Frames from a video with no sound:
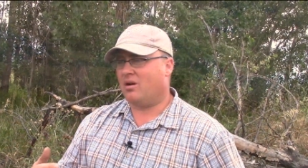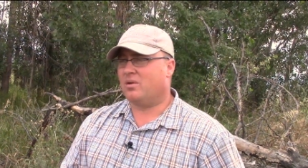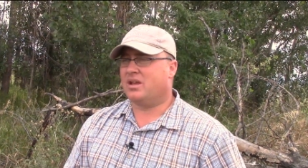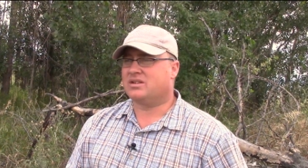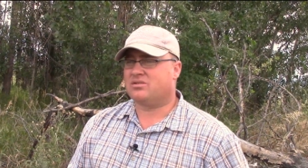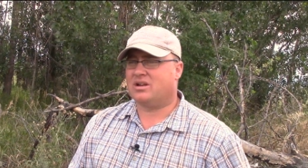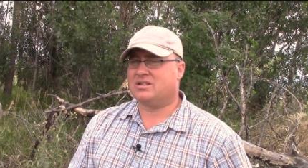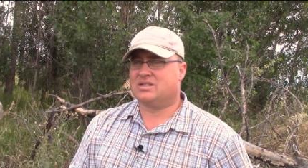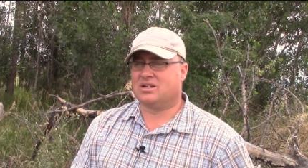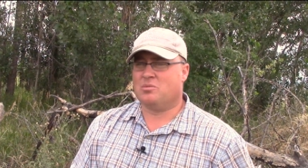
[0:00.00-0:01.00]
where that stress
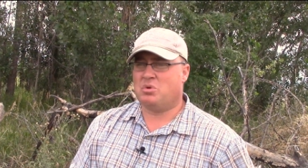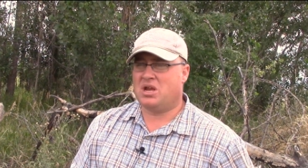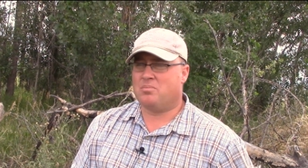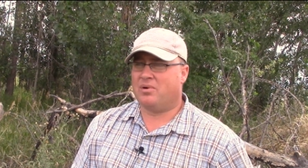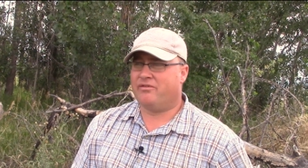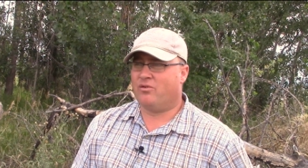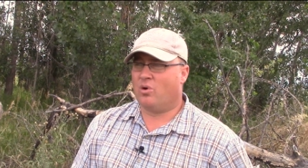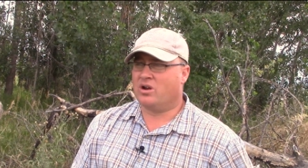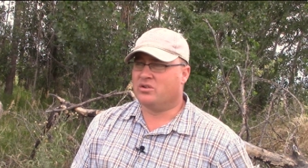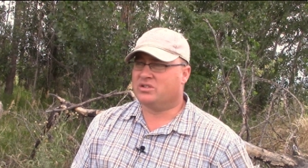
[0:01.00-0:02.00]
is going to be
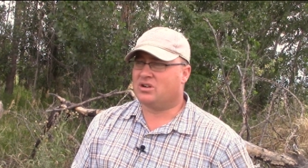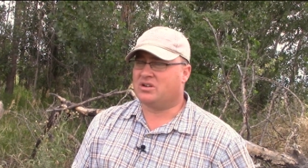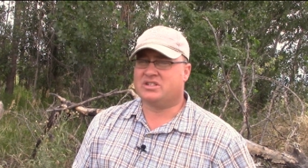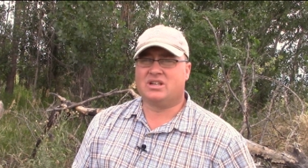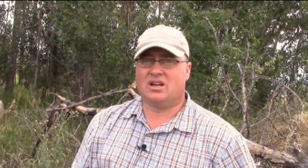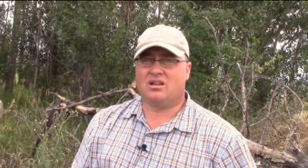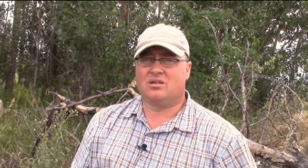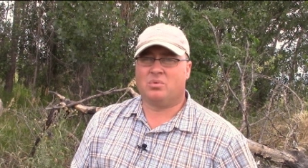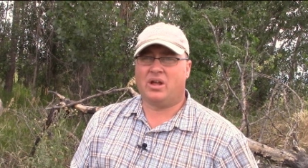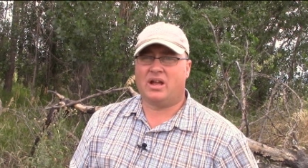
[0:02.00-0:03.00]
before you start seeing it in the
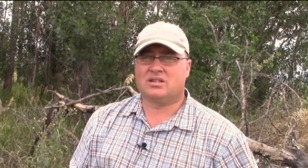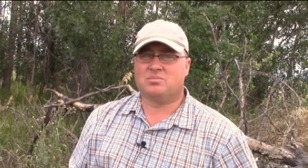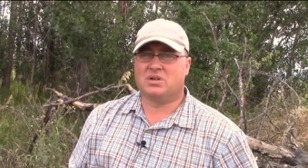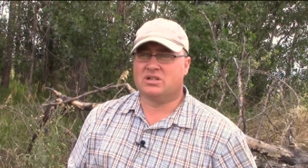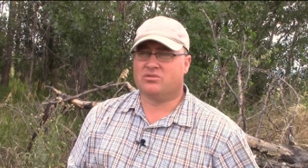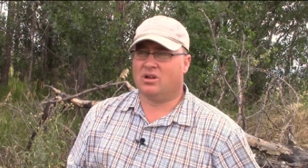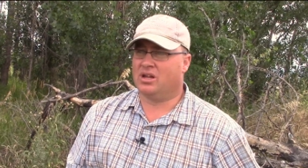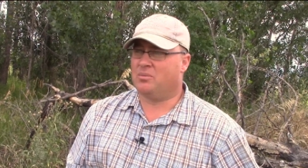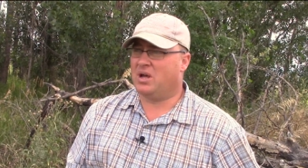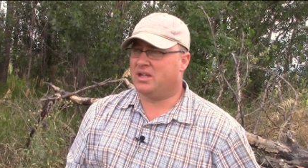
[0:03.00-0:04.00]
plants. Because
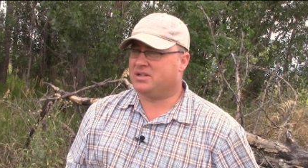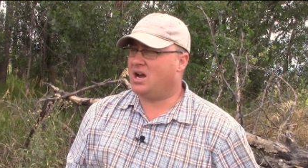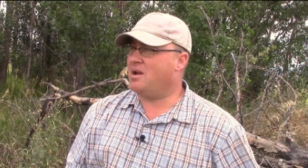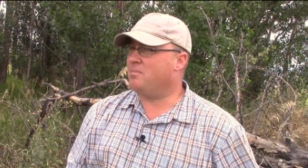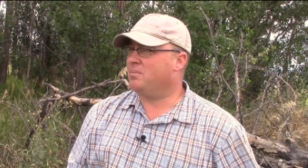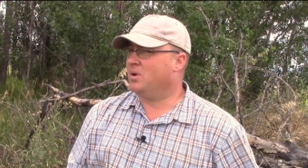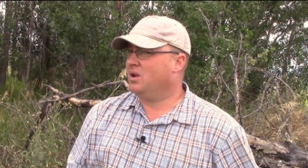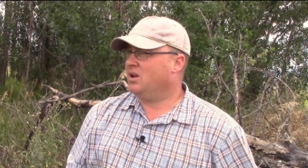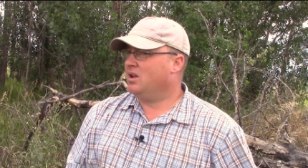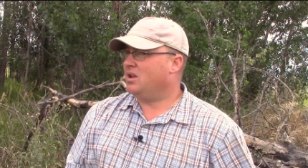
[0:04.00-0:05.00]
really, by the time
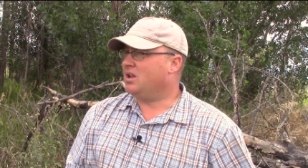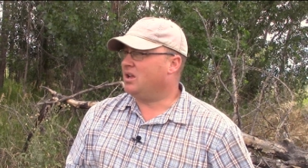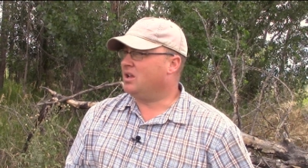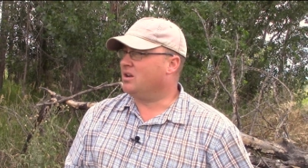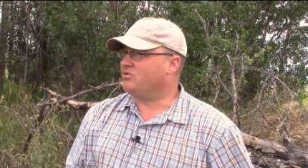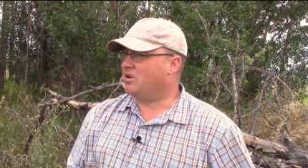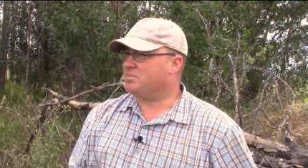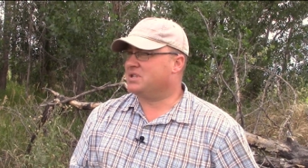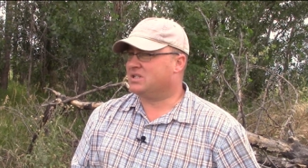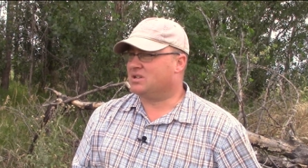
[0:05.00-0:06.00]
in a drip
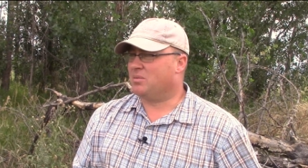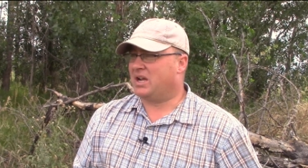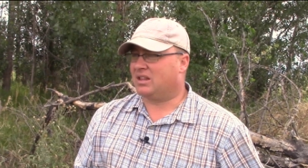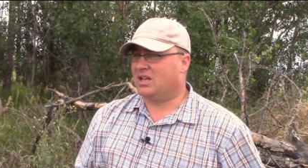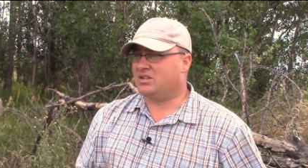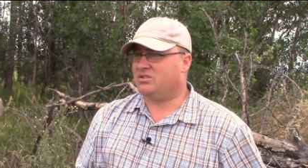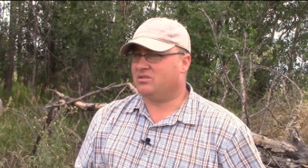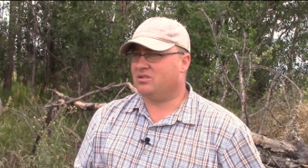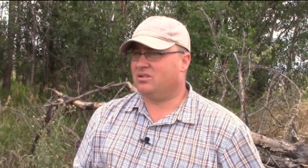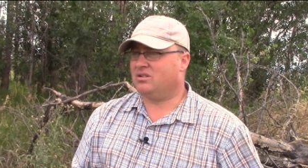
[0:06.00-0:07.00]
system like this,
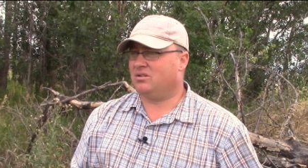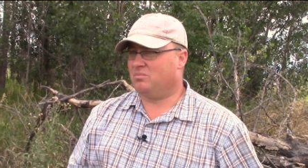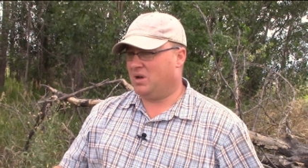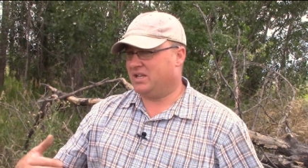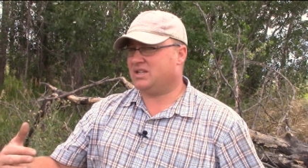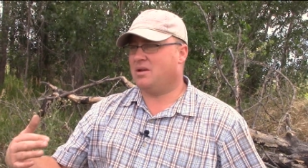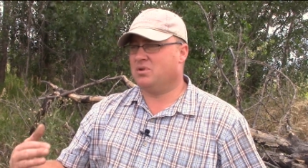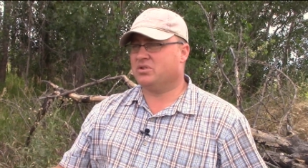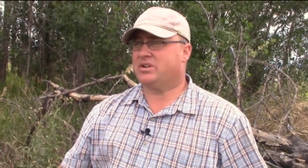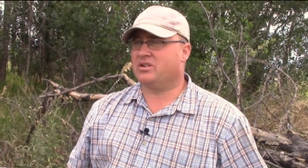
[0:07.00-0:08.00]
by the time you start